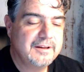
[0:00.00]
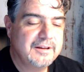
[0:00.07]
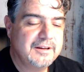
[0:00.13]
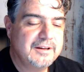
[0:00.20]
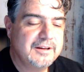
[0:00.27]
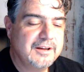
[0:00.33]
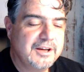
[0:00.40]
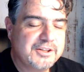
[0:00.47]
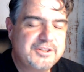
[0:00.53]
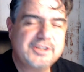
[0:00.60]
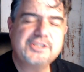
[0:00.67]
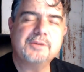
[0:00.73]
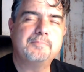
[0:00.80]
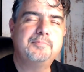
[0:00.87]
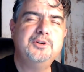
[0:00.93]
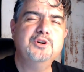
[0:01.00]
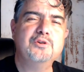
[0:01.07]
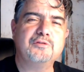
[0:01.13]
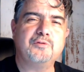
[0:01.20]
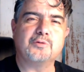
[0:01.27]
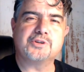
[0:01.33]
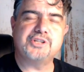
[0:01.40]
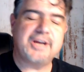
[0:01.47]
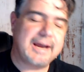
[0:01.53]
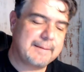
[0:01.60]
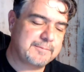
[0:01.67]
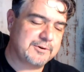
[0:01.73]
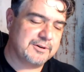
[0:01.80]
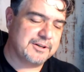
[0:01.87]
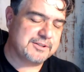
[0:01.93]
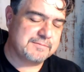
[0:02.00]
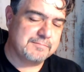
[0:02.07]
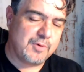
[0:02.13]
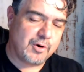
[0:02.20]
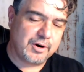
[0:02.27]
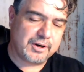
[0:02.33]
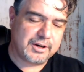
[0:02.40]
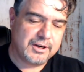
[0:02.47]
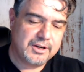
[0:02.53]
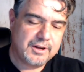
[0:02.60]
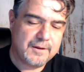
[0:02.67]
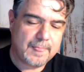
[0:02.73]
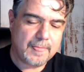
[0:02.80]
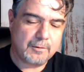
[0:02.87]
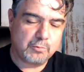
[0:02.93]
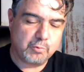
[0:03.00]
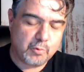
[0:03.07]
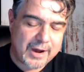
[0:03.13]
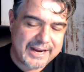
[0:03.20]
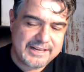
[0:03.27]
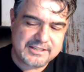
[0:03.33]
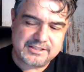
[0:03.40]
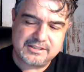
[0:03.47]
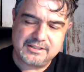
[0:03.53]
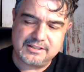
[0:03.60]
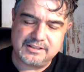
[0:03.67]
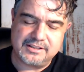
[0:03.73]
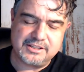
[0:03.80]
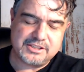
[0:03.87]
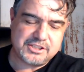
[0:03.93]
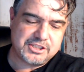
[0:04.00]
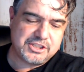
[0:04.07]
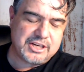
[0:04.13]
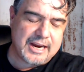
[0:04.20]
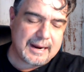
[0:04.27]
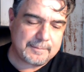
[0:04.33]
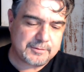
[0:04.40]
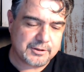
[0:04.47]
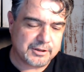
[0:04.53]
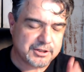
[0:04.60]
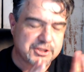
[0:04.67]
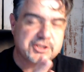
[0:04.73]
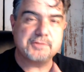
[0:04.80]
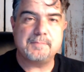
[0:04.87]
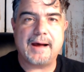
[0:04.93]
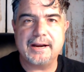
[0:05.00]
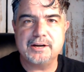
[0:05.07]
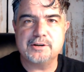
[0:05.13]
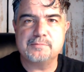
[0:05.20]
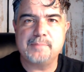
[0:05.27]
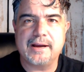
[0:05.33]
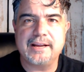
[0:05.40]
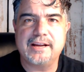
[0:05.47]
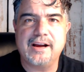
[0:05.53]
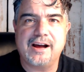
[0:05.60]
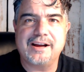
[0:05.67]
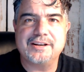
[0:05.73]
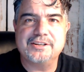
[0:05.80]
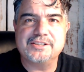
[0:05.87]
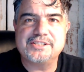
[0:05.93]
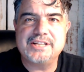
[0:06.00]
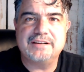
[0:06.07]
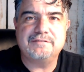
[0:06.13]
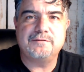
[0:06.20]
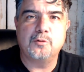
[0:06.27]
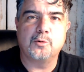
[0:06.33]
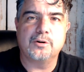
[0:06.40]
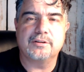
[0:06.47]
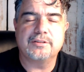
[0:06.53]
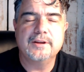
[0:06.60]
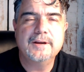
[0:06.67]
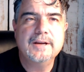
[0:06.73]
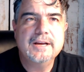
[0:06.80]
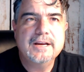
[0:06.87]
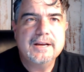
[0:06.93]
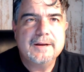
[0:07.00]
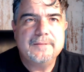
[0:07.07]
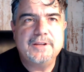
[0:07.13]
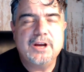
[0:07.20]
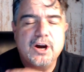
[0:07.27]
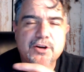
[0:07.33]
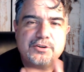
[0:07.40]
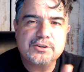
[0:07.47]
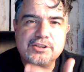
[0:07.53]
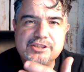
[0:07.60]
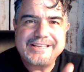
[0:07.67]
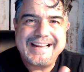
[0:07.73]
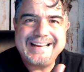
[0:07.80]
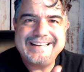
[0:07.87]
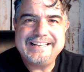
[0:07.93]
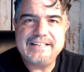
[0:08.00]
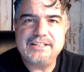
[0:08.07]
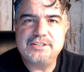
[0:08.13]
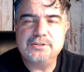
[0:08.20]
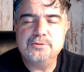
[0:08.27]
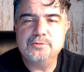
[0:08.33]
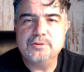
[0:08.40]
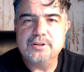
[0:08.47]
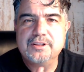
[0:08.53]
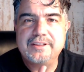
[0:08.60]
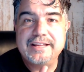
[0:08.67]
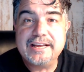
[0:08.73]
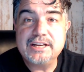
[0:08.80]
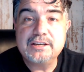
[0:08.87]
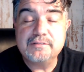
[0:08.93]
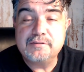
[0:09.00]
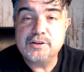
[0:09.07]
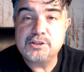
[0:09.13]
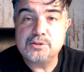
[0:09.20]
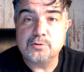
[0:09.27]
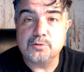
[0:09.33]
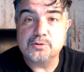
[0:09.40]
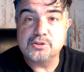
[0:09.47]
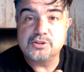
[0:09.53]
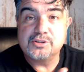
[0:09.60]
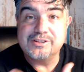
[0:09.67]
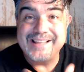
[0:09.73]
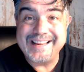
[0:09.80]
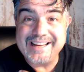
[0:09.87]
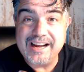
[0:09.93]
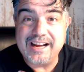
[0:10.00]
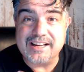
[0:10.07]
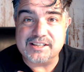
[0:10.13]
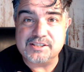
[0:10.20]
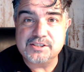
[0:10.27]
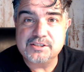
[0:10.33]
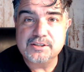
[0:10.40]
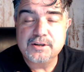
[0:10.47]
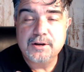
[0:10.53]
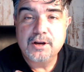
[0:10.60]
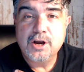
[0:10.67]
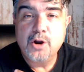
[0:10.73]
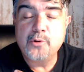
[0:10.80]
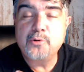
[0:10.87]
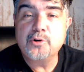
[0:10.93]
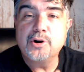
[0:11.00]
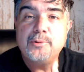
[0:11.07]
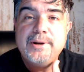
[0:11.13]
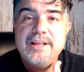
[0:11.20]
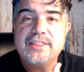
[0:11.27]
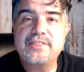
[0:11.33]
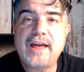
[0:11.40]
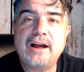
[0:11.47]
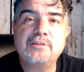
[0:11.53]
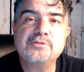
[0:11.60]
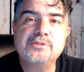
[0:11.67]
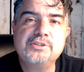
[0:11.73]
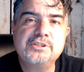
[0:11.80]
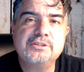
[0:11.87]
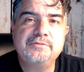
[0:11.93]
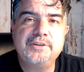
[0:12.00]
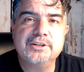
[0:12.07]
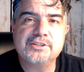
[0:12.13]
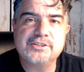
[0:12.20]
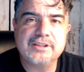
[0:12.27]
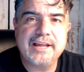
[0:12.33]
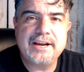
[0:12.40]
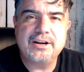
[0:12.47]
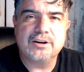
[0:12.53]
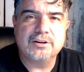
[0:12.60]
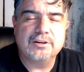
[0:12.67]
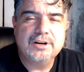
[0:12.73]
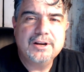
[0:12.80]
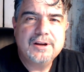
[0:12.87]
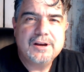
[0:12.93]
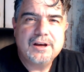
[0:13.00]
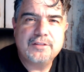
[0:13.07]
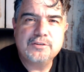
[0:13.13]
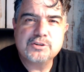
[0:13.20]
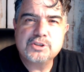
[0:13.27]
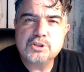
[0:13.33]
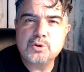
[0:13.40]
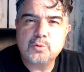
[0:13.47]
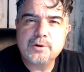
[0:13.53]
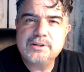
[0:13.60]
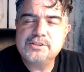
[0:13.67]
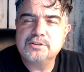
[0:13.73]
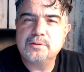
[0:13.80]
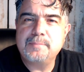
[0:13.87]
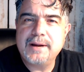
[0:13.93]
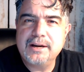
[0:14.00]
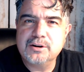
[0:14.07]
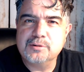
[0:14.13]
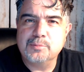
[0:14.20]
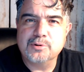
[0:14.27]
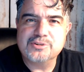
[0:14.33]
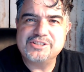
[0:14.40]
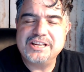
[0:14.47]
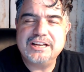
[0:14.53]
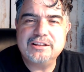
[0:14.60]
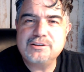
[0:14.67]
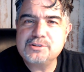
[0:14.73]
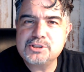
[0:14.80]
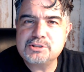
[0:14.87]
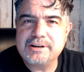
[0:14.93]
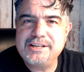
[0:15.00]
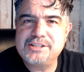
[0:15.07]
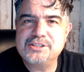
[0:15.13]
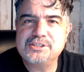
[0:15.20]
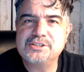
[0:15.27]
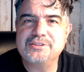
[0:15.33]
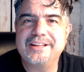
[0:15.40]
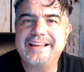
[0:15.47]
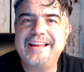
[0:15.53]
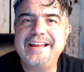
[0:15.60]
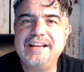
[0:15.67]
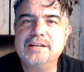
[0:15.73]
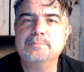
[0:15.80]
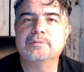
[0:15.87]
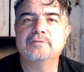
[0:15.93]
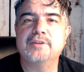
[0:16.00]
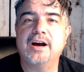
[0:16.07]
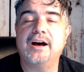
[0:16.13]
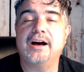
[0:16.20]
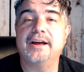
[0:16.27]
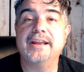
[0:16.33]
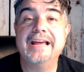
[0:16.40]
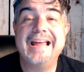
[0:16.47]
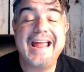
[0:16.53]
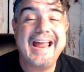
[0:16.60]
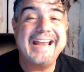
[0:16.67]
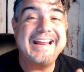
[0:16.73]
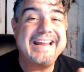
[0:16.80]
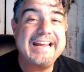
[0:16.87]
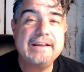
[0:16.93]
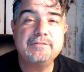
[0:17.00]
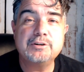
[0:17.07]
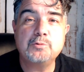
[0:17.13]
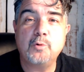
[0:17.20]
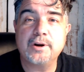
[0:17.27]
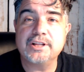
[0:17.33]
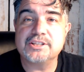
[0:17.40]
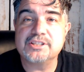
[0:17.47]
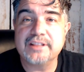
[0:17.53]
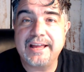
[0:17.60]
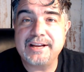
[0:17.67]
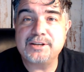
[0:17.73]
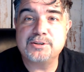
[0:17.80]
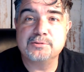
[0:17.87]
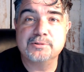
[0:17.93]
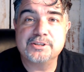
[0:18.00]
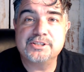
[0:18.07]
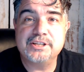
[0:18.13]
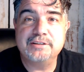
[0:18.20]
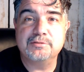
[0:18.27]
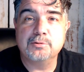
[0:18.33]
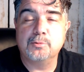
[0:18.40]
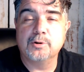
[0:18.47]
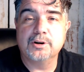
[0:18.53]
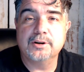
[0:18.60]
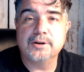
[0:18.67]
Such a beautiful chapter as Mark writes this chapter inspired by God to set forth the understanding to the individuals like us who are going to read it thousands of years later, of the stories of the parables, the illustrations of the kingdom of God, and even what it's like to receive the word.